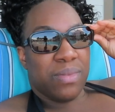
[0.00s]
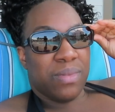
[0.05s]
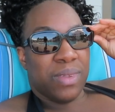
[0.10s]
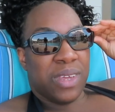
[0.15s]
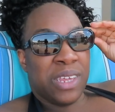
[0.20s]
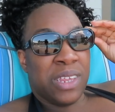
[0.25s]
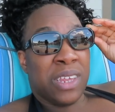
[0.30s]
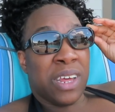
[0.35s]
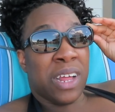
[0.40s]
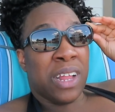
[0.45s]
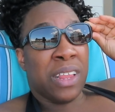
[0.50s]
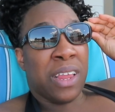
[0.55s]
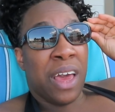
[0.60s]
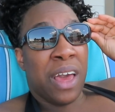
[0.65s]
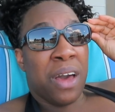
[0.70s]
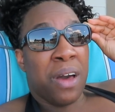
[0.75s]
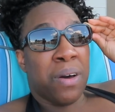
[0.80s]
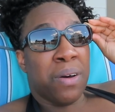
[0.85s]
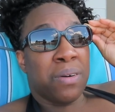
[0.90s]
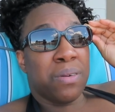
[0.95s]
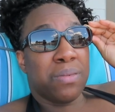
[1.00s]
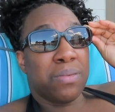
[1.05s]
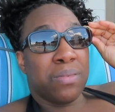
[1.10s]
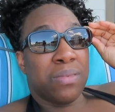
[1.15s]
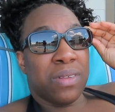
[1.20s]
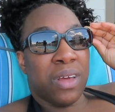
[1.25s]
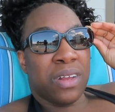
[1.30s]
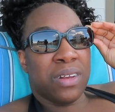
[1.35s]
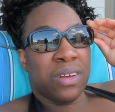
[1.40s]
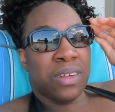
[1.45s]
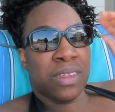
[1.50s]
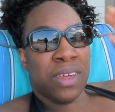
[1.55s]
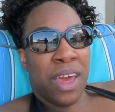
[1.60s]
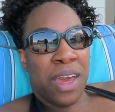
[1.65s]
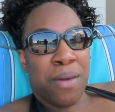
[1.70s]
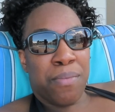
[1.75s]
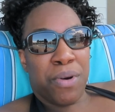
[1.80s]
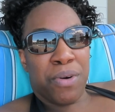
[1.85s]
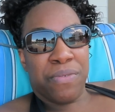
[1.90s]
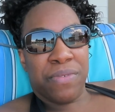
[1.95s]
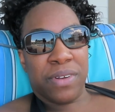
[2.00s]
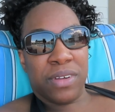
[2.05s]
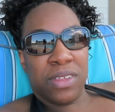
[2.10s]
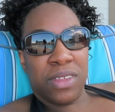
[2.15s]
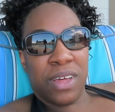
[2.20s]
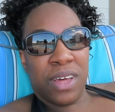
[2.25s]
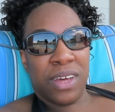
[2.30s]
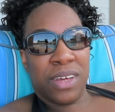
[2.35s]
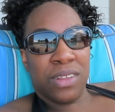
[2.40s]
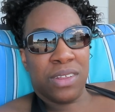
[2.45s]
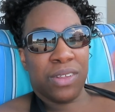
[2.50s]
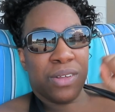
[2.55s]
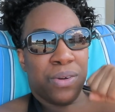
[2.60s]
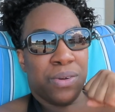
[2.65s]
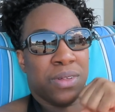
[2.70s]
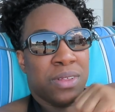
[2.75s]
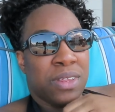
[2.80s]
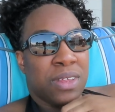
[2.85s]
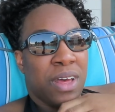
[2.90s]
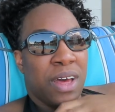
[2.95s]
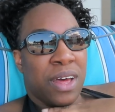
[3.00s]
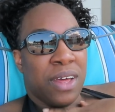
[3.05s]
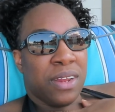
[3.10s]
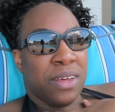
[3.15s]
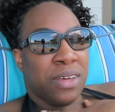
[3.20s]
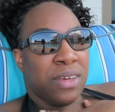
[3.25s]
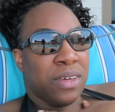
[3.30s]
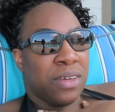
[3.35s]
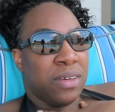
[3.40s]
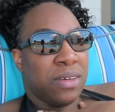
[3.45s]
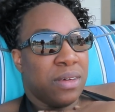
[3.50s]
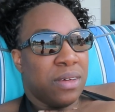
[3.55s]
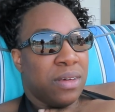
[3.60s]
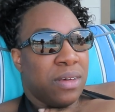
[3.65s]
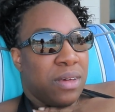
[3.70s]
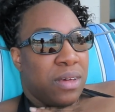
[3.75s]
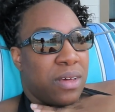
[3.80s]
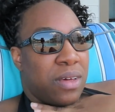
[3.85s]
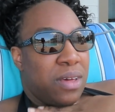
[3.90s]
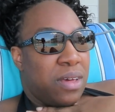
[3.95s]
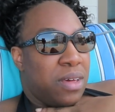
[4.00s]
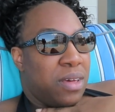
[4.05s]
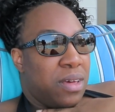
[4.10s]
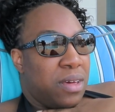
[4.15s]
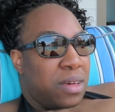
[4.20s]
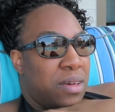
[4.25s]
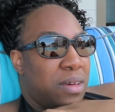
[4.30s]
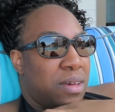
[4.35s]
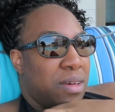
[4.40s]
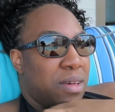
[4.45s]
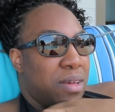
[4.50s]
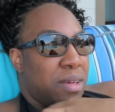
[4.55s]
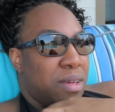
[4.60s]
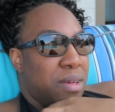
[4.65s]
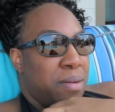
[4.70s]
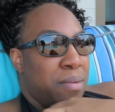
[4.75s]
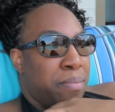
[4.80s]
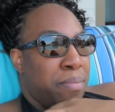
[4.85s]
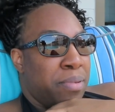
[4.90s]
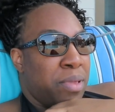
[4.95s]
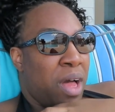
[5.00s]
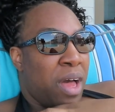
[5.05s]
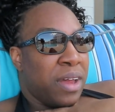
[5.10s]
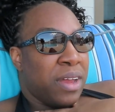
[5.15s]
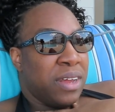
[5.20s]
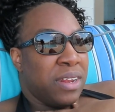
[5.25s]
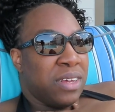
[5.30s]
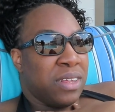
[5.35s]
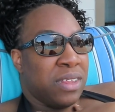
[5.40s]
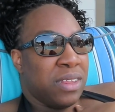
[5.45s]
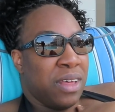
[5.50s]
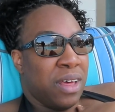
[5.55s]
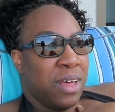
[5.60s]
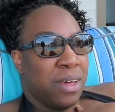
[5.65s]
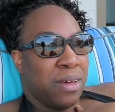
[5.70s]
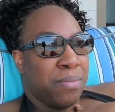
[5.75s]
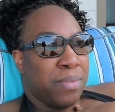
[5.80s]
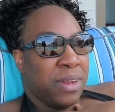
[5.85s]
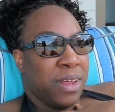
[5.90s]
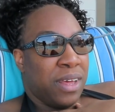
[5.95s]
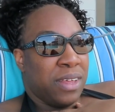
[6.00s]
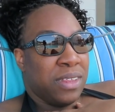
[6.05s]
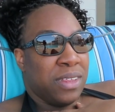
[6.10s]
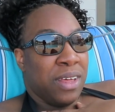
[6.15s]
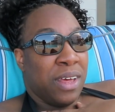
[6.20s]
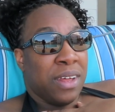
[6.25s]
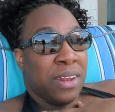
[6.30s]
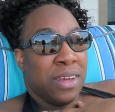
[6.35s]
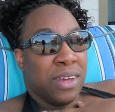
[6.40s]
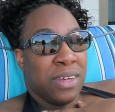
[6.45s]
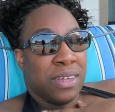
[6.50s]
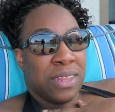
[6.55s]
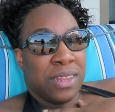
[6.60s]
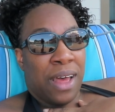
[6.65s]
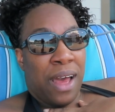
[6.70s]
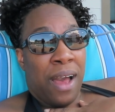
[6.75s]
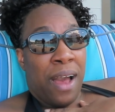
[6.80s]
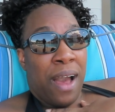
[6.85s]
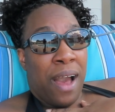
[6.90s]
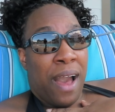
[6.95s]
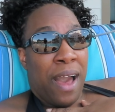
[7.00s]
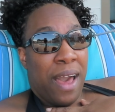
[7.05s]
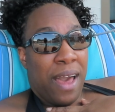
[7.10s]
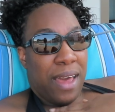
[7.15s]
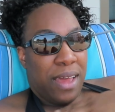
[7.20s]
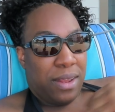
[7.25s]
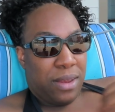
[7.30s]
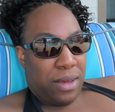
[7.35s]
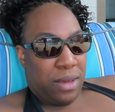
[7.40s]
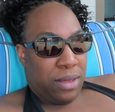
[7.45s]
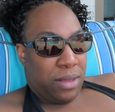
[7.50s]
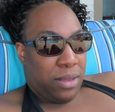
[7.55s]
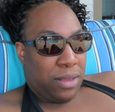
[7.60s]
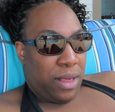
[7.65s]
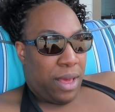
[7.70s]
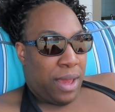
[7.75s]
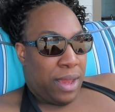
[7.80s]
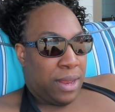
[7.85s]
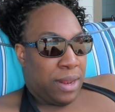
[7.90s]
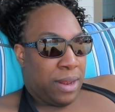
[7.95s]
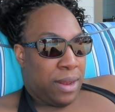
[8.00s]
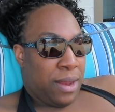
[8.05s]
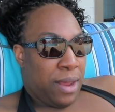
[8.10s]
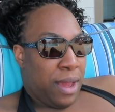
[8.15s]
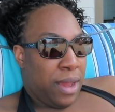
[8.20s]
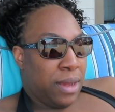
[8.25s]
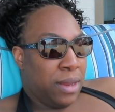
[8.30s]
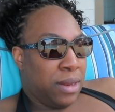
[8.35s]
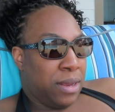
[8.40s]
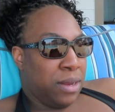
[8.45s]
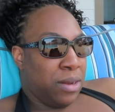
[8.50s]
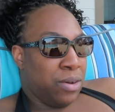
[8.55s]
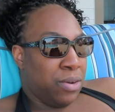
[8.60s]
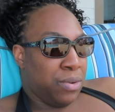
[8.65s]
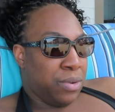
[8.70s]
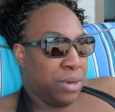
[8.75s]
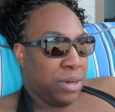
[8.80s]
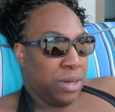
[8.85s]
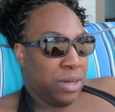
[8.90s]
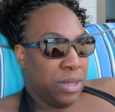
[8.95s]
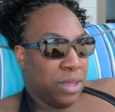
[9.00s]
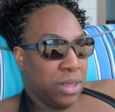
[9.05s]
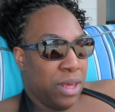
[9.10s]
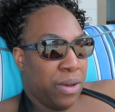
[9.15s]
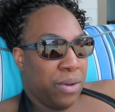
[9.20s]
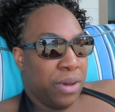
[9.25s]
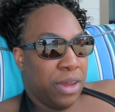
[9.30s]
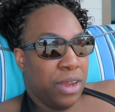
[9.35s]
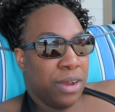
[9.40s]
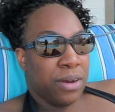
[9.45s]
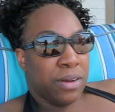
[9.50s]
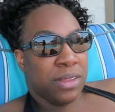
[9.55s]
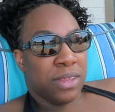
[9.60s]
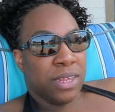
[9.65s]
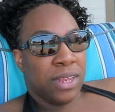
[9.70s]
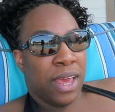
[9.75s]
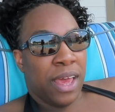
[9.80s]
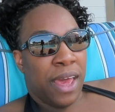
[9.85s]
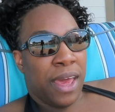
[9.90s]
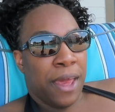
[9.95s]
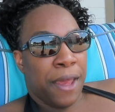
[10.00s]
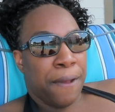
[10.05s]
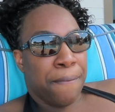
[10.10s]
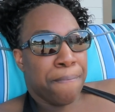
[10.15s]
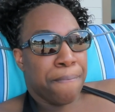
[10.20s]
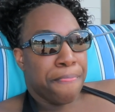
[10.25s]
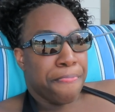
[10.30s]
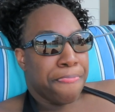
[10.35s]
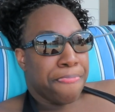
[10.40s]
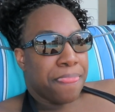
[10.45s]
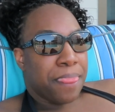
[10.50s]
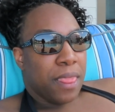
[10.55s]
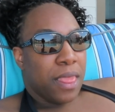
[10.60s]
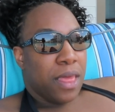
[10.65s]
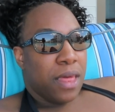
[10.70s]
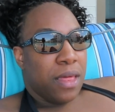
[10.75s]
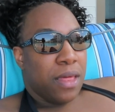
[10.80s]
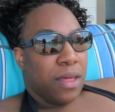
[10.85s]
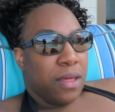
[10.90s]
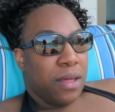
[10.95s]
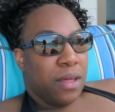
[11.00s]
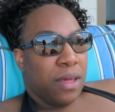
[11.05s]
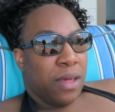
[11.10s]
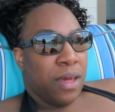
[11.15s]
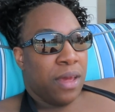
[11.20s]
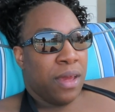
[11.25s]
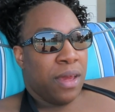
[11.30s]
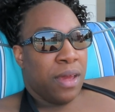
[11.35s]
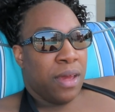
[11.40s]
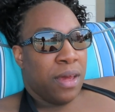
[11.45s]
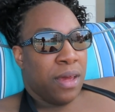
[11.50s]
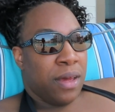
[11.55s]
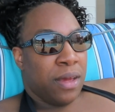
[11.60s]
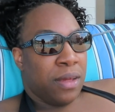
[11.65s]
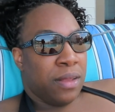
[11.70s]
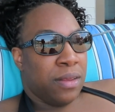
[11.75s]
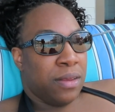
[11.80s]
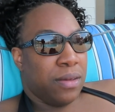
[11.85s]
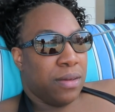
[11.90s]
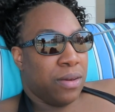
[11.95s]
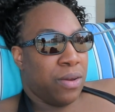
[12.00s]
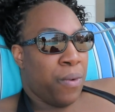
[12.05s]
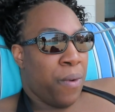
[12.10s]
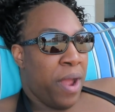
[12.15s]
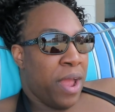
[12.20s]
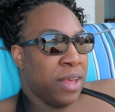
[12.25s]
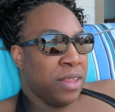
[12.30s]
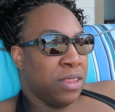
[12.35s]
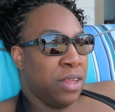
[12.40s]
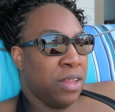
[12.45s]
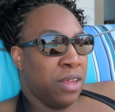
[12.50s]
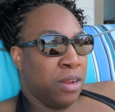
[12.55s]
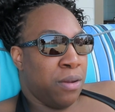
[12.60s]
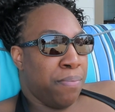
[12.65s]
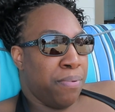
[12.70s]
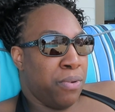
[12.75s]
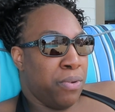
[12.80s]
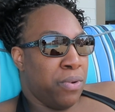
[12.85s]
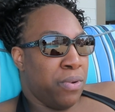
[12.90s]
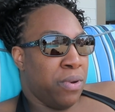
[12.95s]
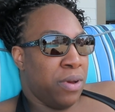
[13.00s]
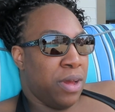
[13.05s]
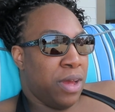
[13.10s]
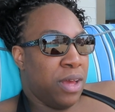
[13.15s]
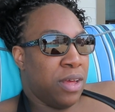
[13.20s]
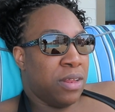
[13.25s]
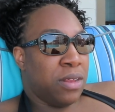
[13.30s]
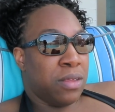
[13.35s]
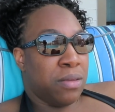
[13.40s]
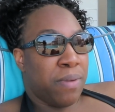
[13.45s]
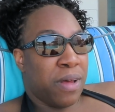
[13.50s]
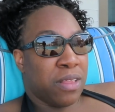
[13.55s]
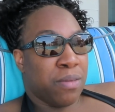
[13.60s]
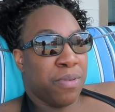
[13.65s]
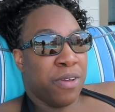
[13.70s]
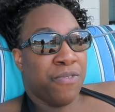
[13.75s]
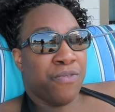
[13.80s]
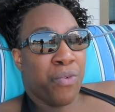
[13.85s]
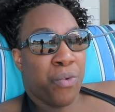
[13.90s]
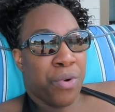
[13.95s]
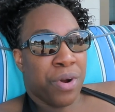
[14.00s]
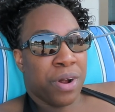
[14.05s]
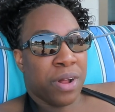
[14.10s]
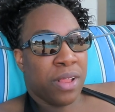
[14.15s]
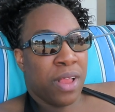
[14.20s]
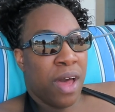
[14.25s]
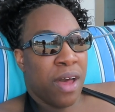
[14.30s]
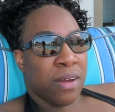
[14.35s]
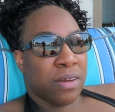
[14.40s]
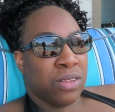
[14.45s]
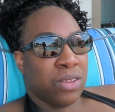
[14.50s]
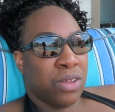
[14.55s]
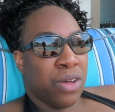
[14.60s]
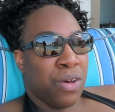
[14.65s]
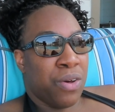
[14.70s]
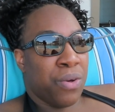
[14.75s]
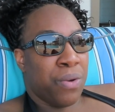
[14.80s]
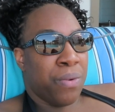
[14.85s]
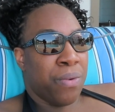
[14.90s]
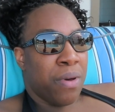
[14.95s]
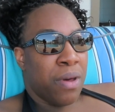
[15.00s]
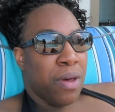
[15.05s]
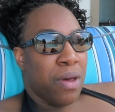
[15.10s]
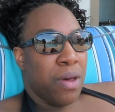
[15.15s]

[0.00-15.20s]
there's a cloud that just came over the sun, so it's kinda blocking the sun, but that sun is hot. It's like 90 degrees out here today, and Bryce is in the pool. It is about to be 4 o'clock, so